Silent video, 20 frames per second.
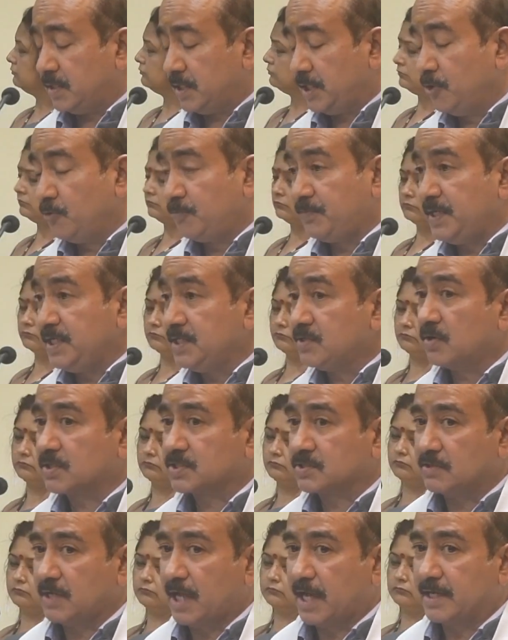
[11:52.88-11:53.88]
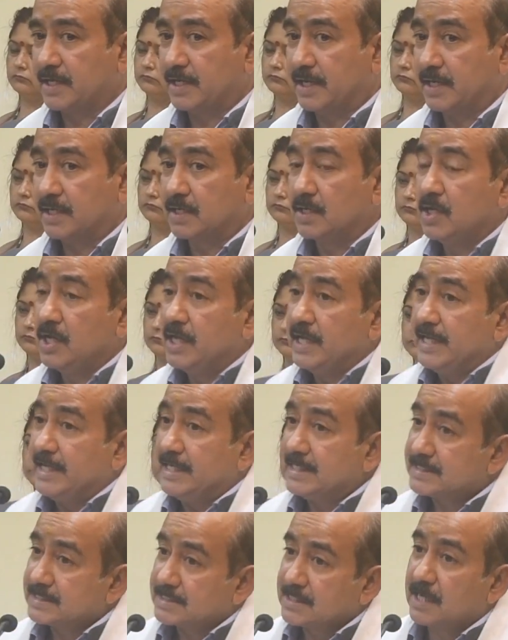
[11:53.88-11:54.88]
UP is also like that.
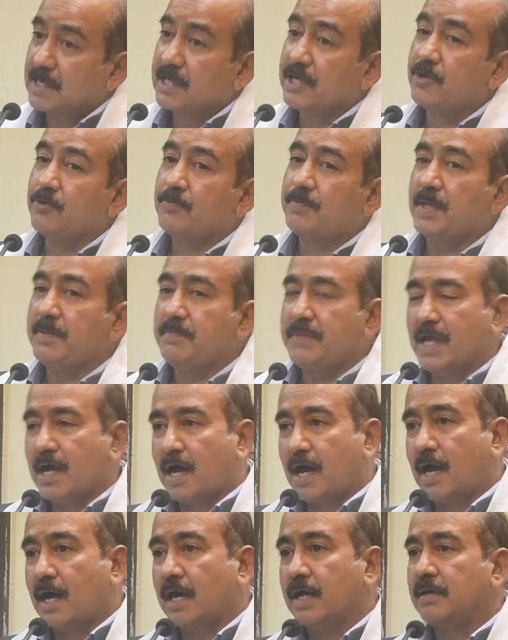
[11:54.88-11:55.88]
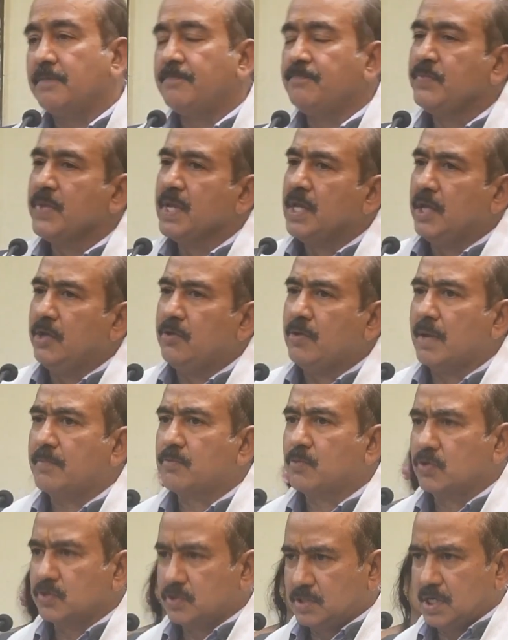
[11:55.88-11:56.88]
Eastern UP, Bihar, you have good